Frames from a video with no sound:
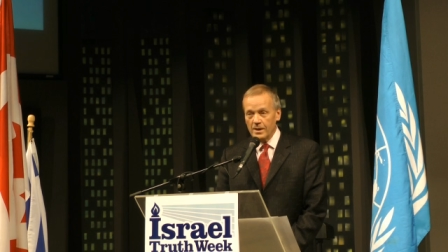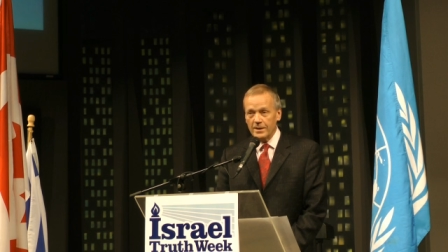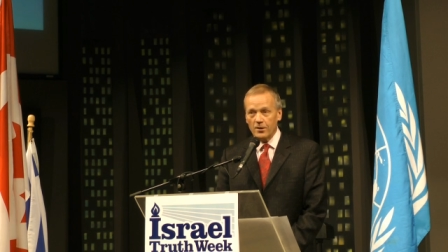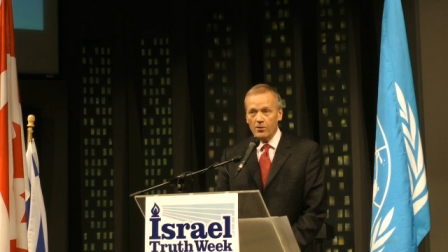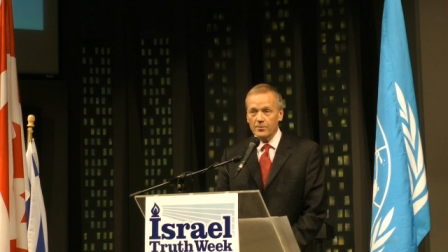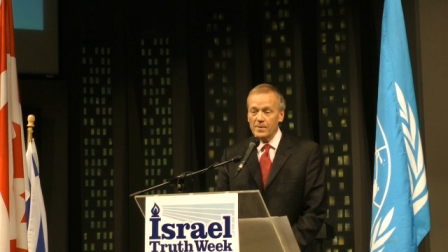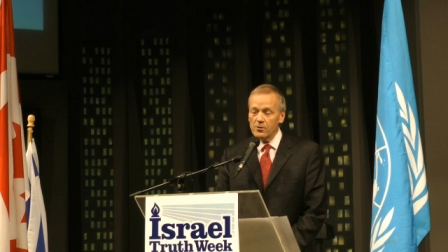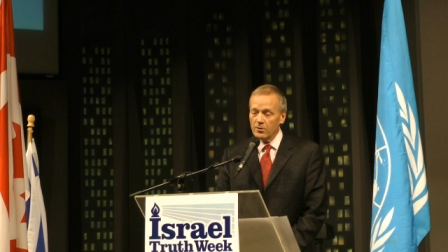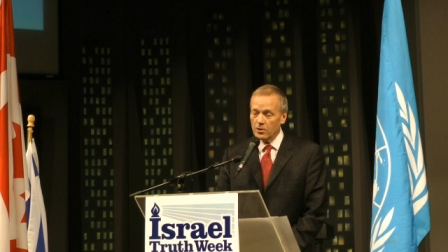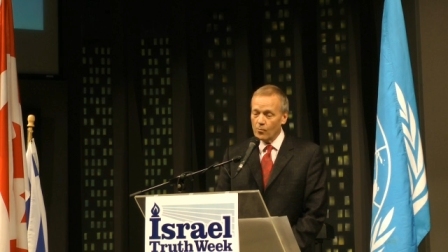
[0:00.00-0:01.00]
He called
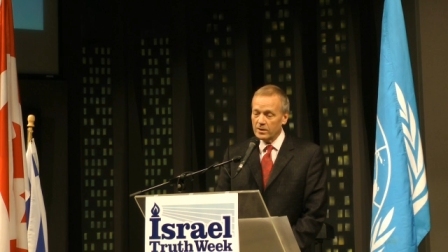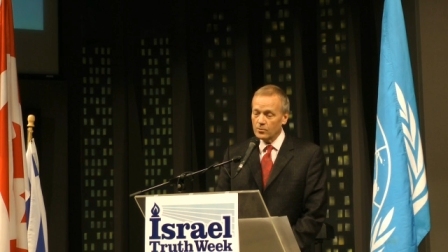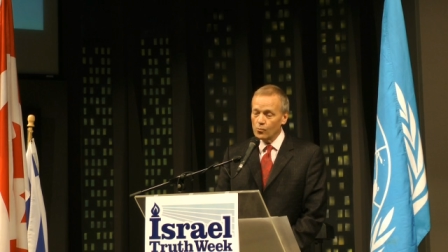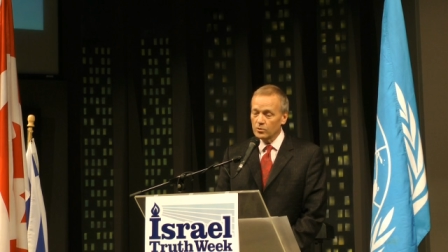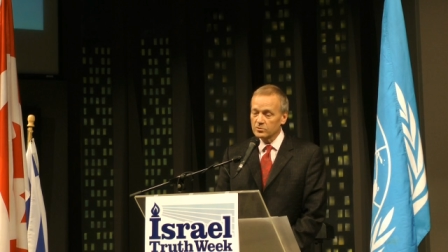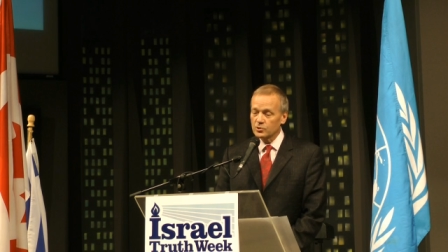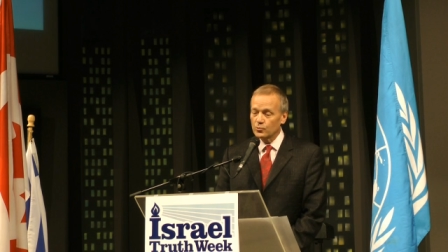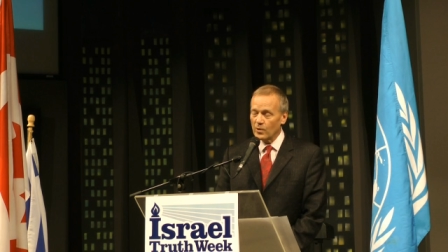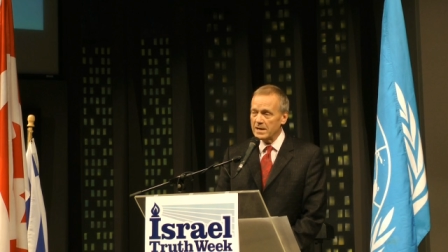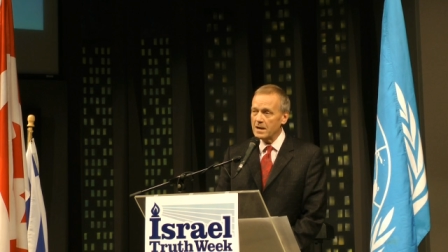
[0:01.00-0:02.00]
America one of the world's
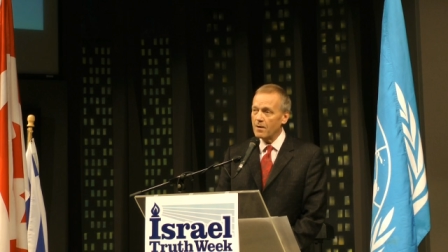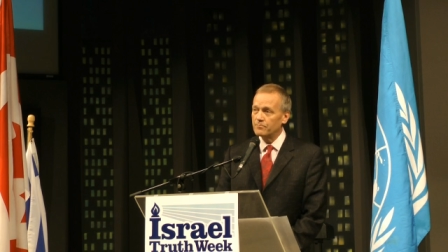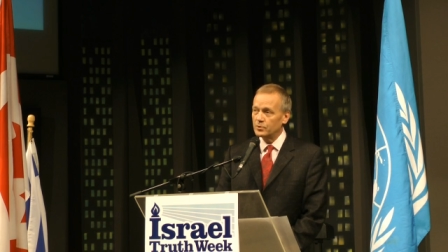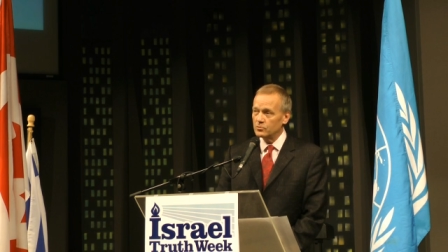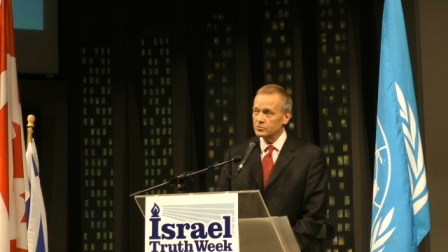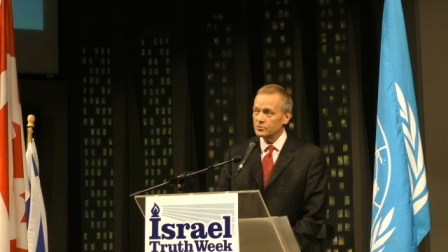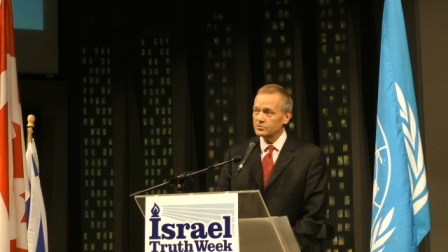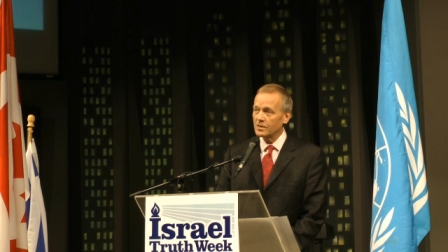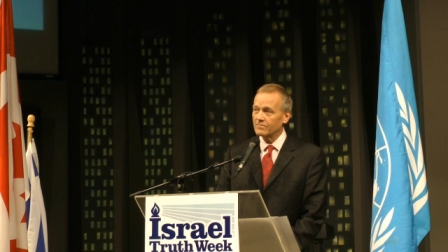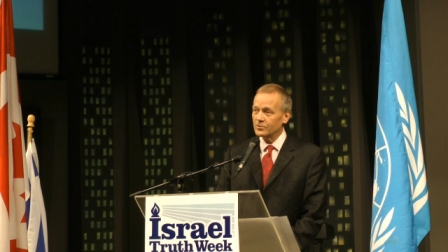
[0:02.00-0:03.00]
great
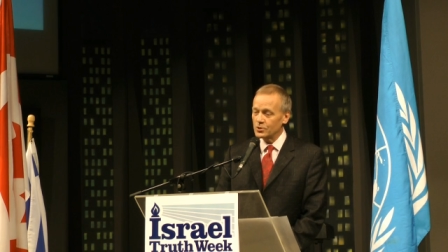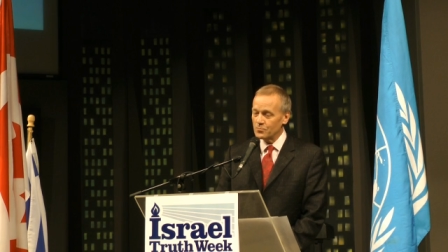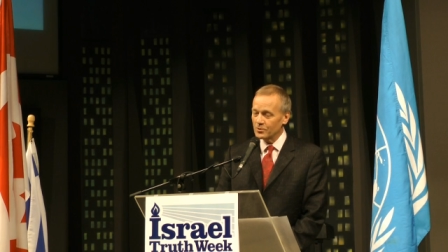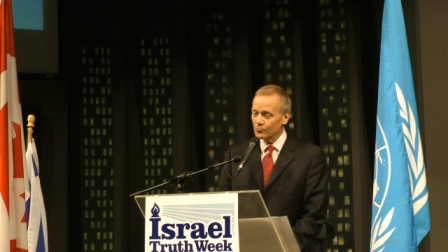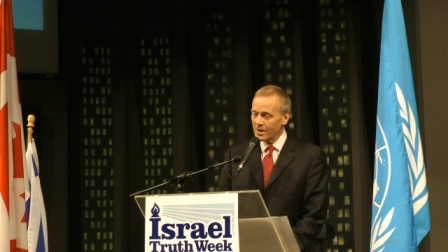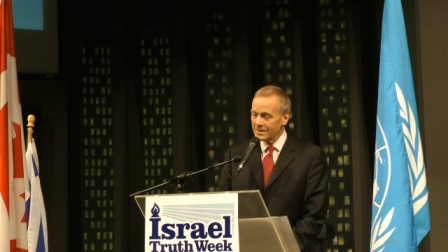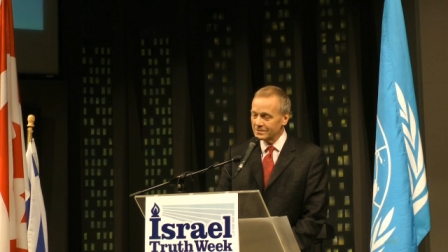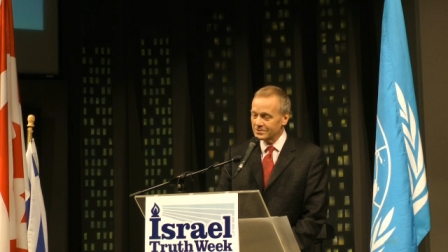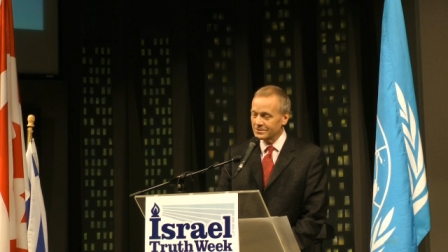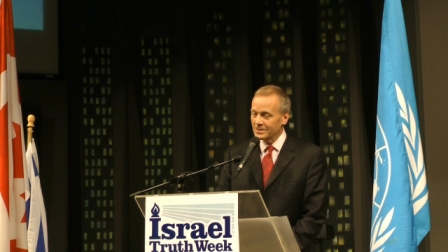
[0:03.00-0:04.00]
abusers of human
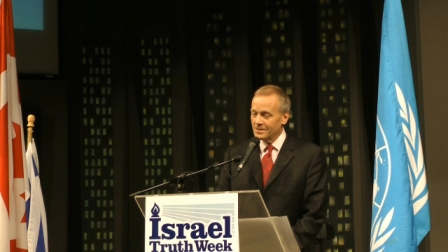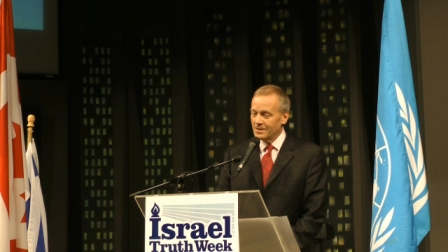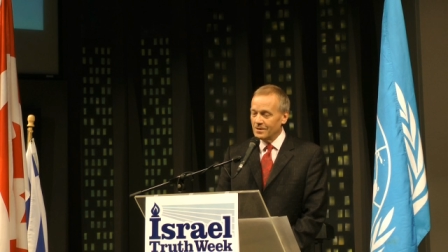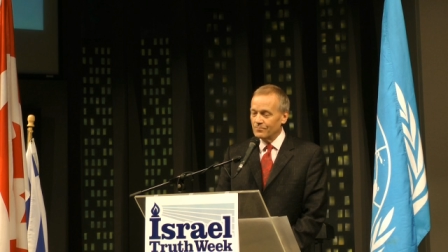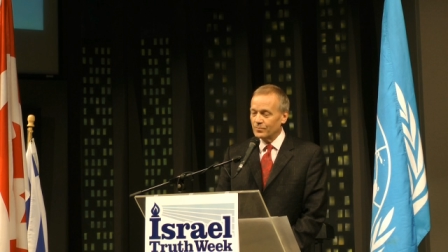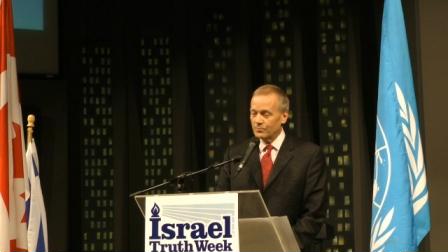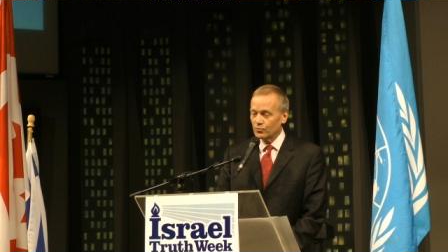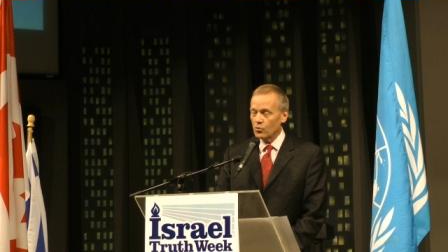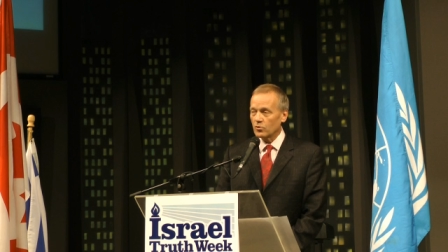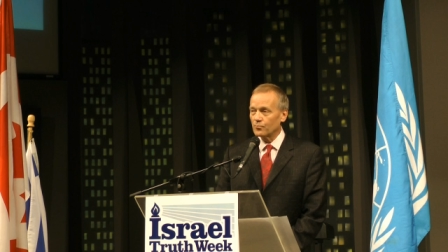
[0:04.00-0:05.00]
rights, but
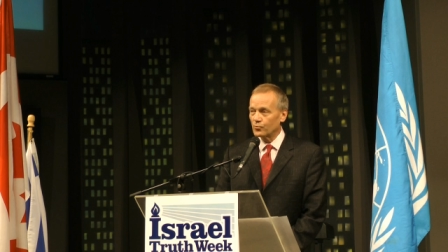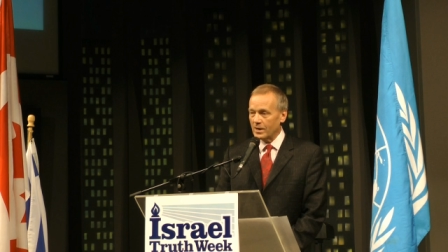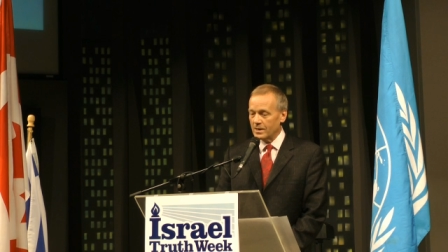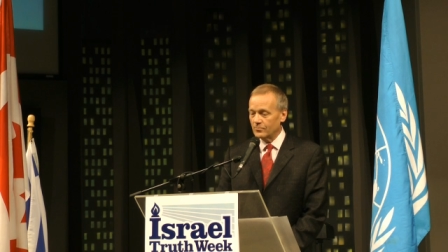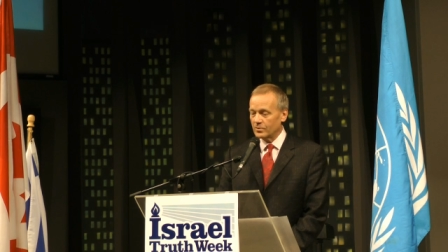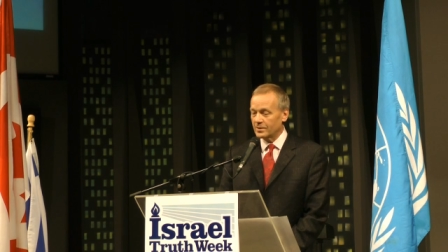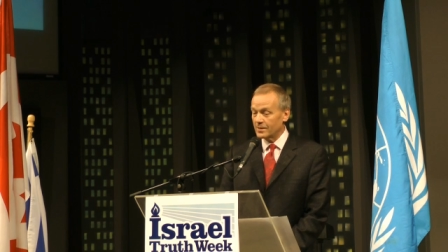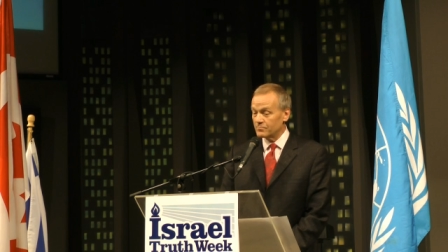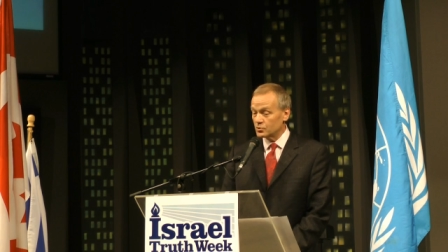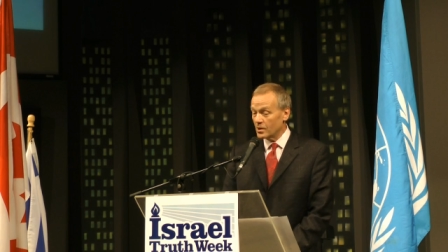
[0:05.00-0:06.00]
broke bread with
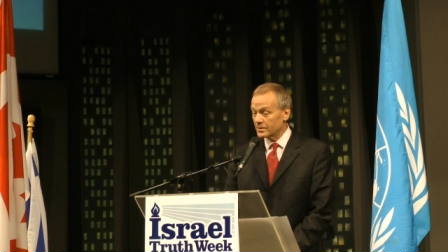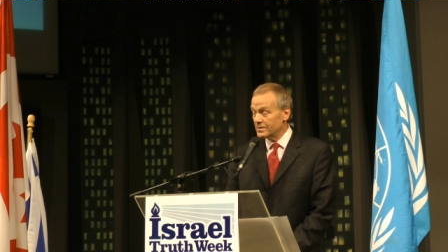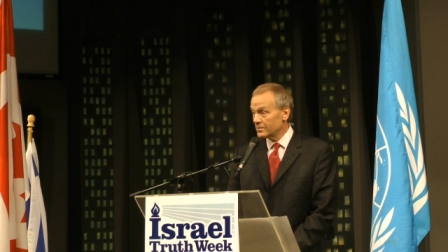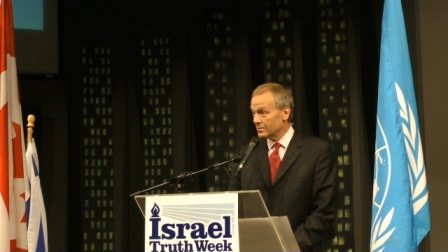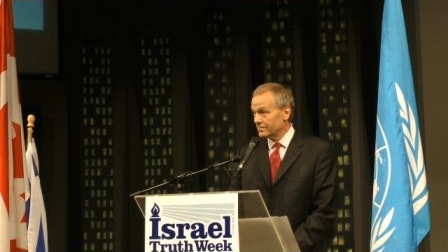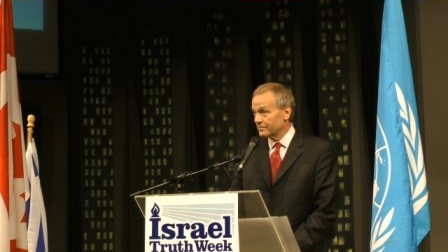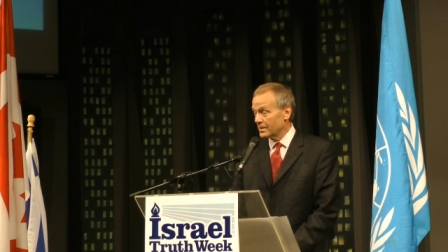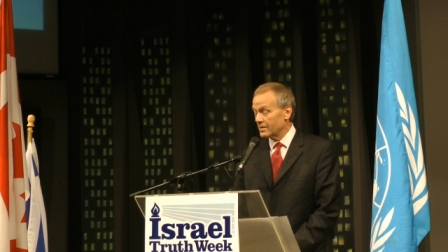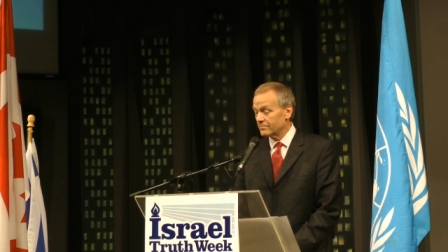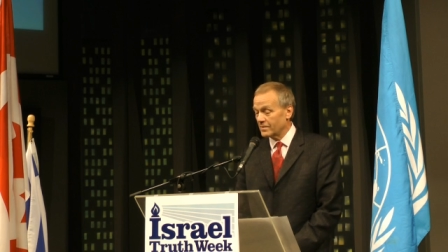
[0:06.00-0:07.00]
Kim Jong-il
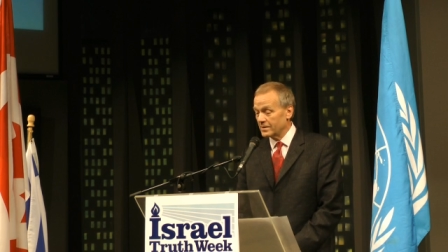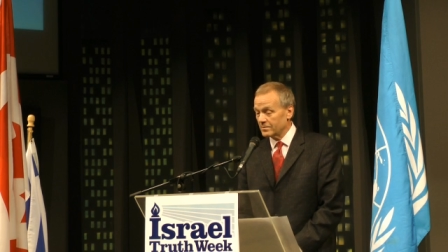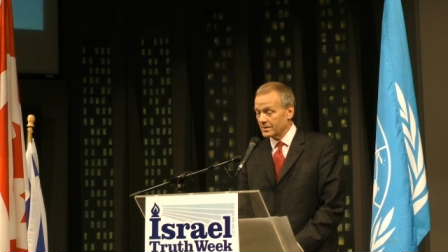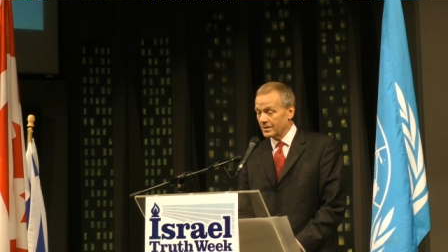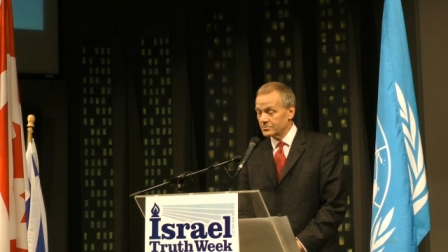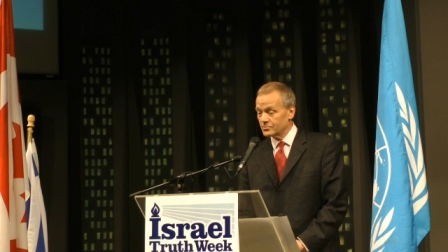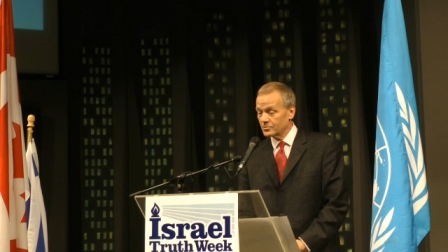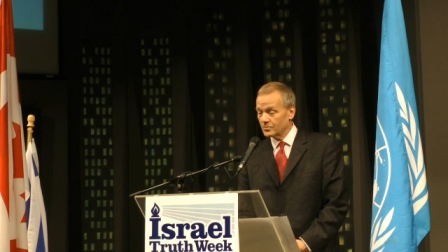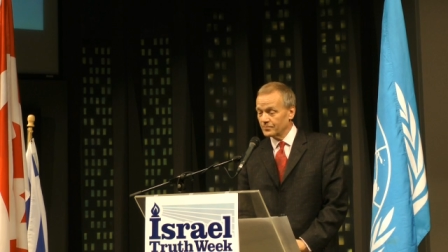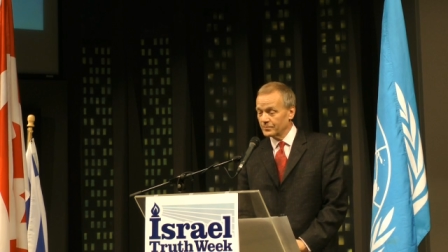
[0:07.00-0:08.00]
and Fidel
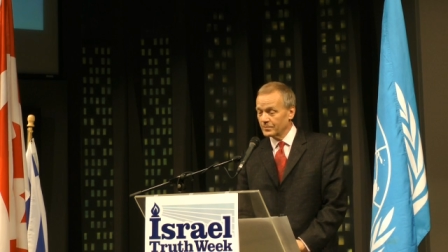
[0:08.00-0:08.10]
Castro.